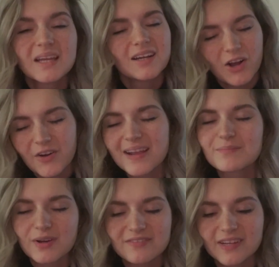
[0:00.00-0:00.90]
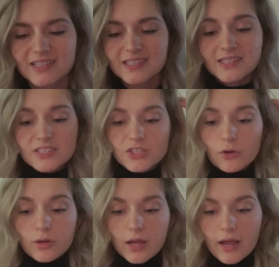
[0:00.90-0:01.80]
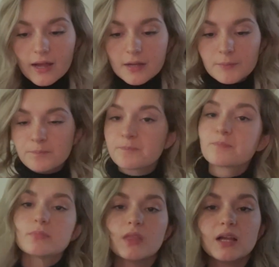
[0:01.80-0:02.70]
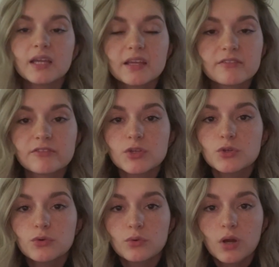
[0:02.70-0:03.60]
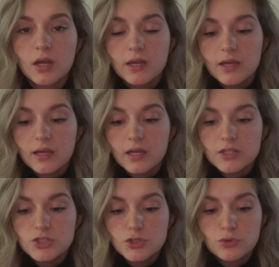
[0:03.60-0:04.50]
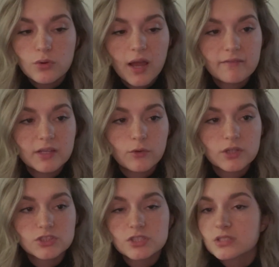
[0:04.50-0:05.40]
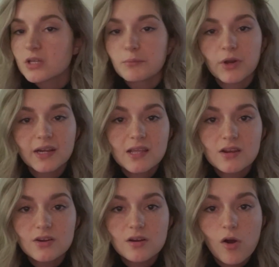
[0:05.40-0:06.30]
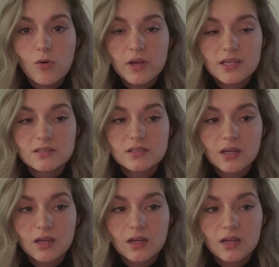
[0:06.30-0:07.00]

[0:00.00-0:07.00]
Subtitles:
Alright, perfect. So, if you do have any questions, I'm right here always.